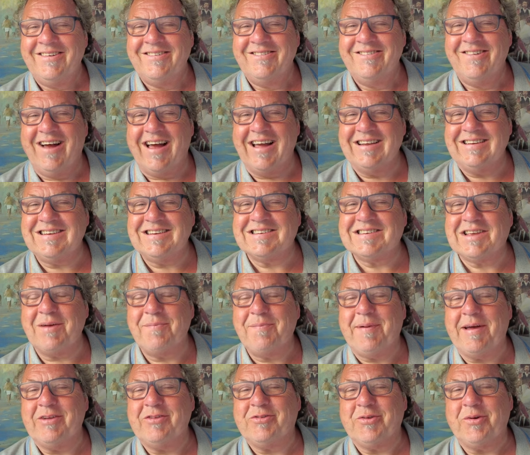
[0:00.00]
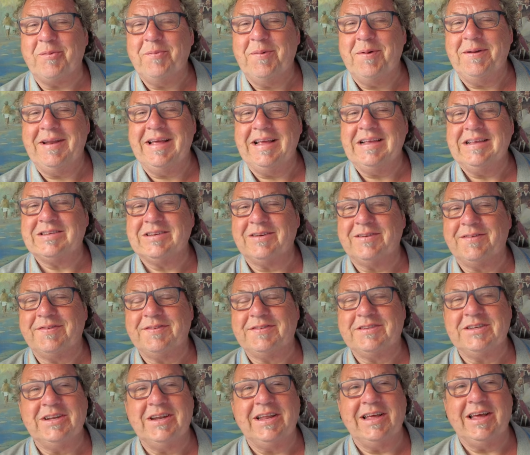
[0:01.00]
Right, just got back, dropped my niece
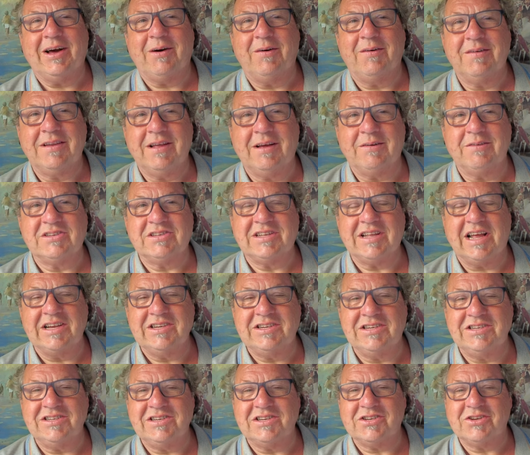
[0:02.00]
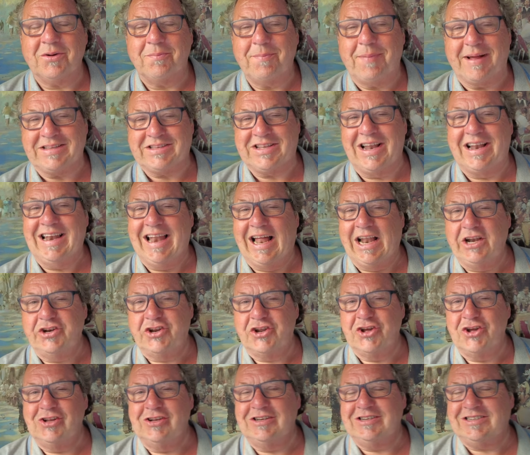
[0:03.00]
off to the old station. She's gone back to
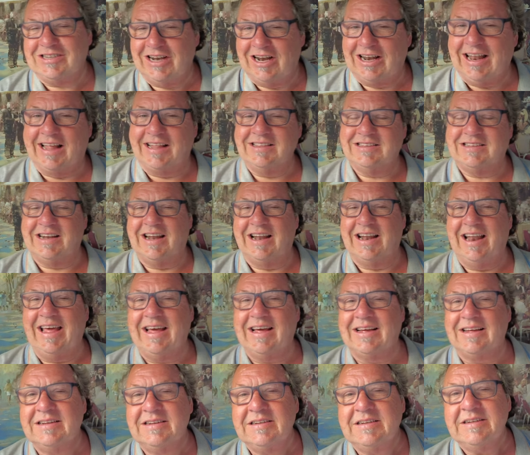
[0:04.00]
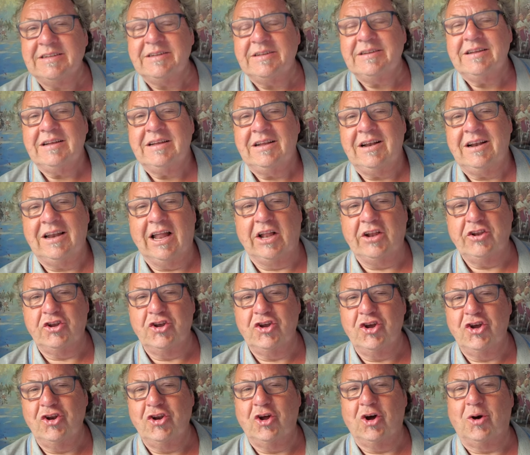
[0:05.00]
London. She's a Londoner now.
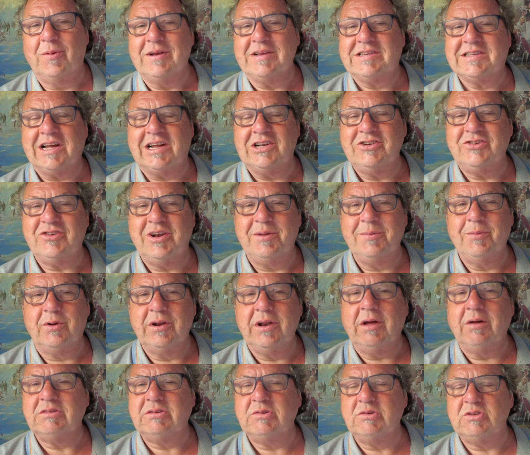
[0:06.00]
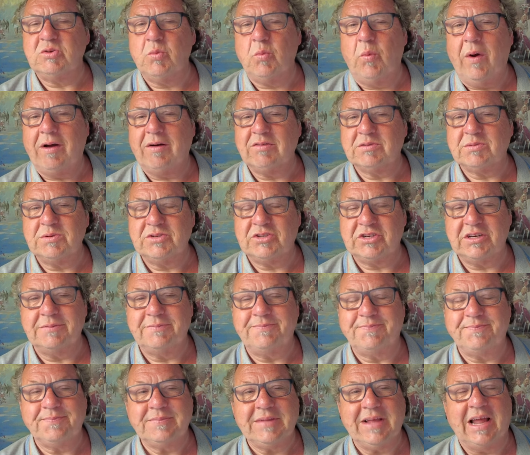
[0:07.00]
London, not a West Country anymore. No, she was in Wales, wasn't
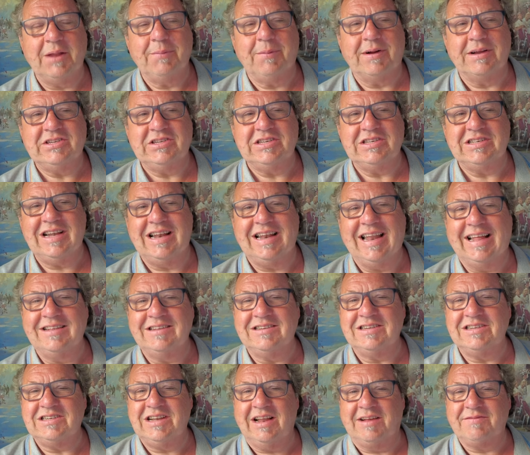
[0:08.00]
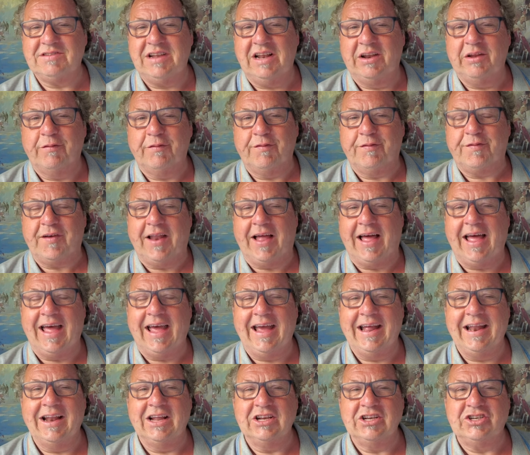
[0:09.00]
she? Anyway, she's in London. She loves a little
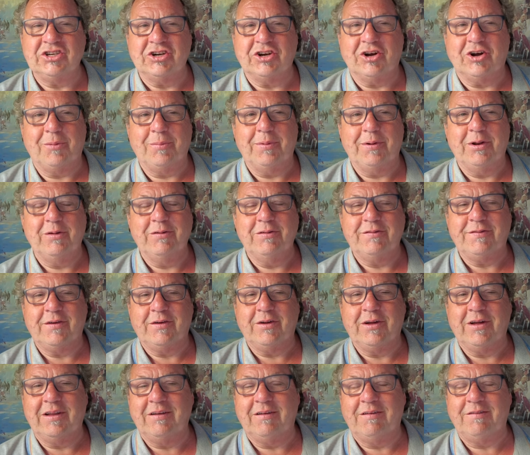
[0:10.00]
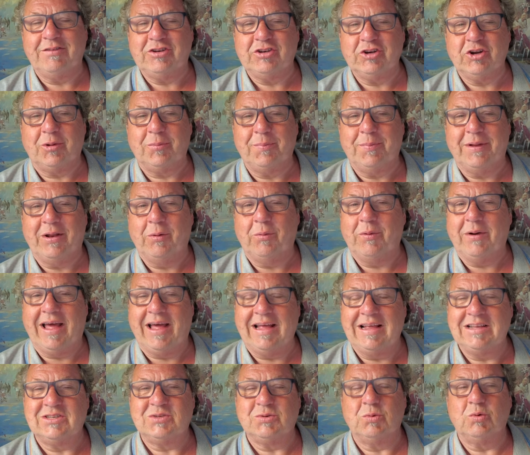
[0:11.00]
flat and a job, a new flat and a job and all
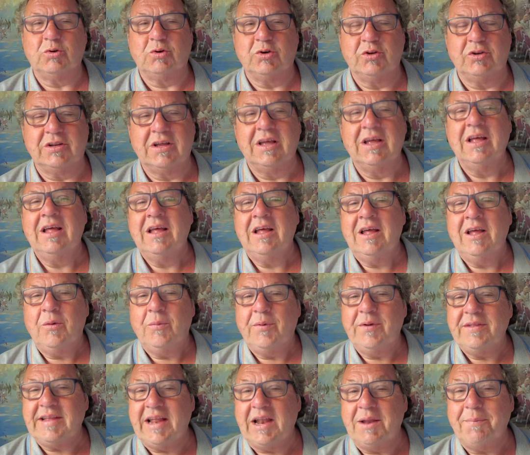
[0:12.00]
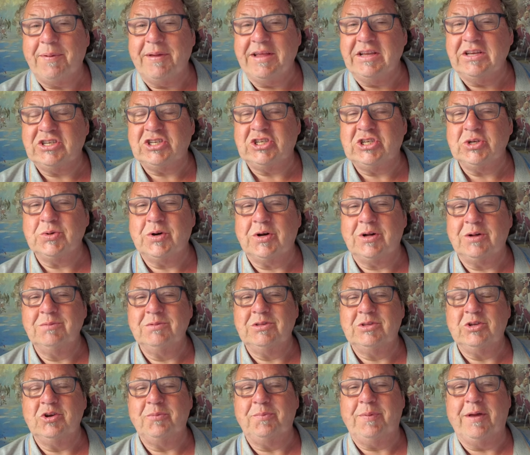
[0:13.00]
that. It's all good. Went down the beach
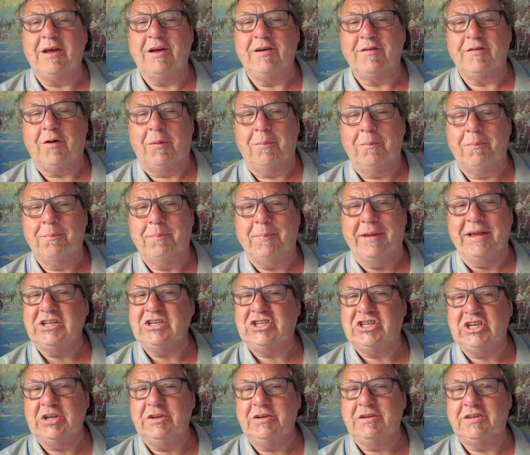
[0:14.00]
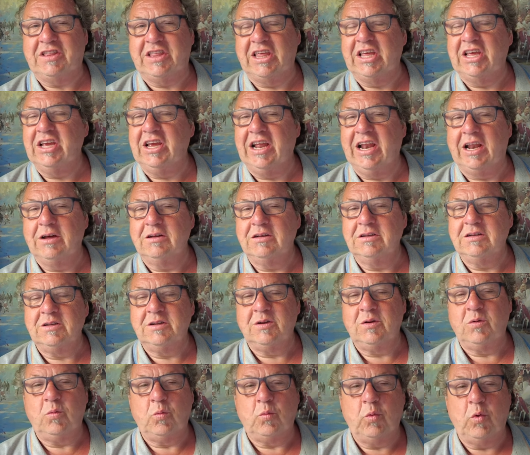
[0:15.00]
to do a bit of beachy thing, you know,
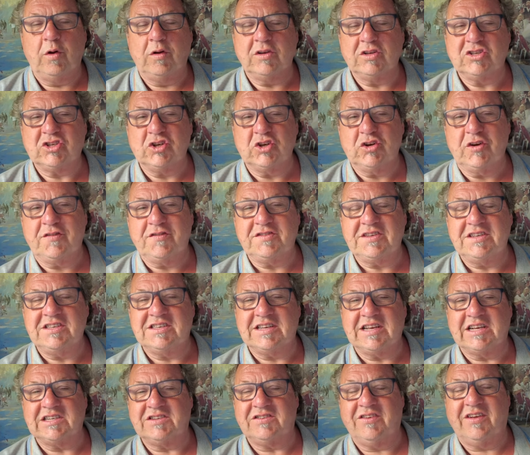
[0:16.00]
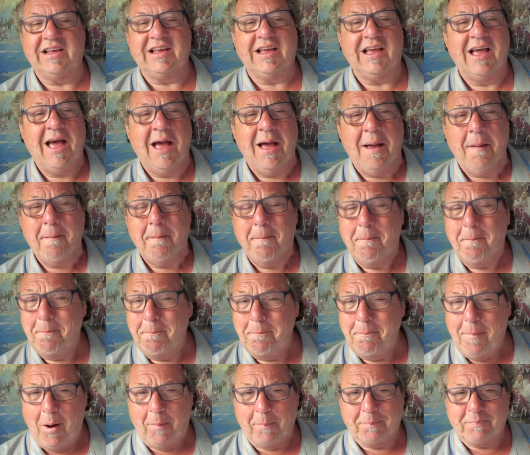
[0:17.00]
work surfs and such like.
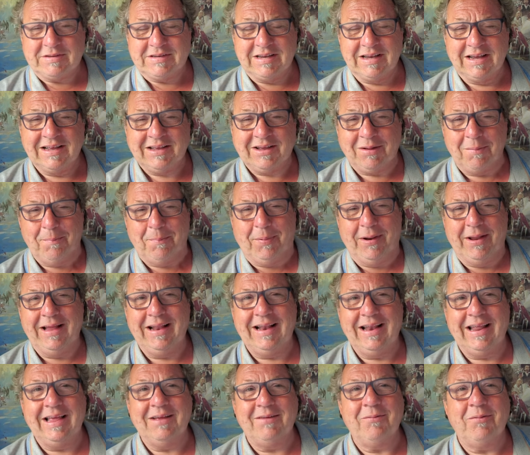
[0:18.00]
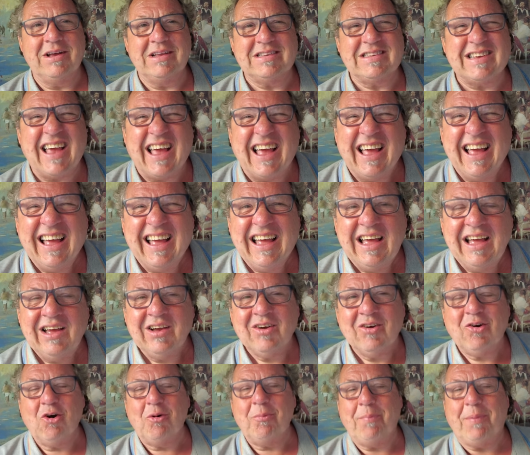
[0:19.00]
Mobbed completely. What is it?
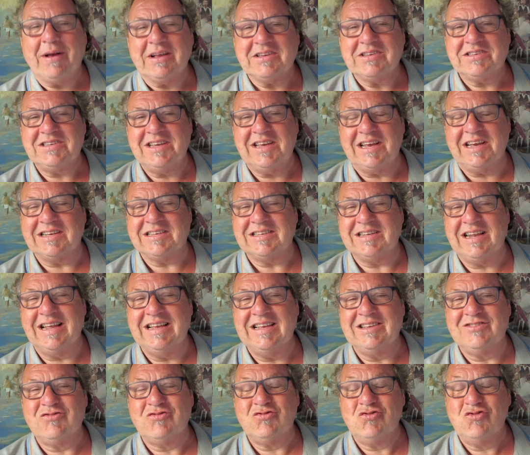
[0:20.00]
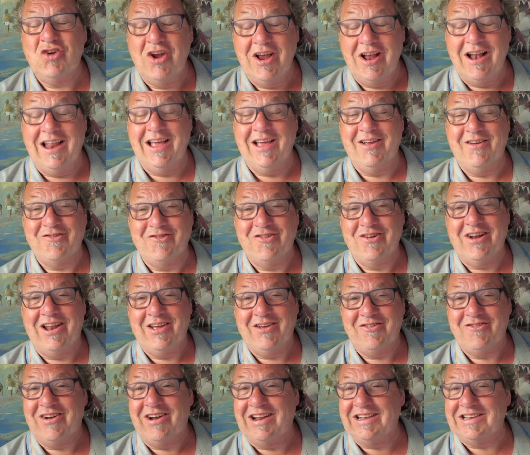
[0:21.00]
6:15. It's really,
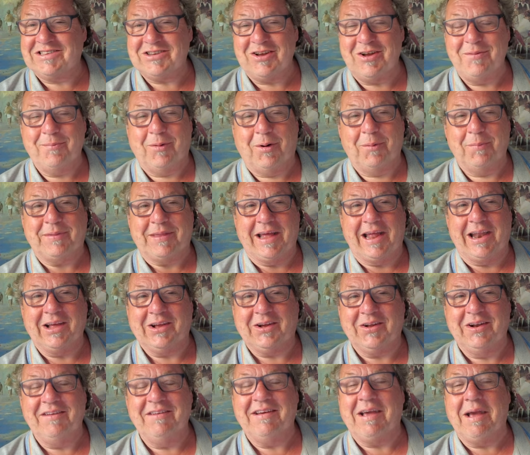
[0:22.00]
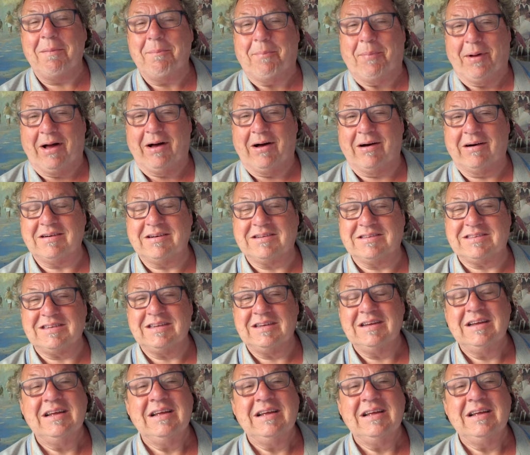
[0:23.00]
really, really so mobbed there. I couldn't get parked.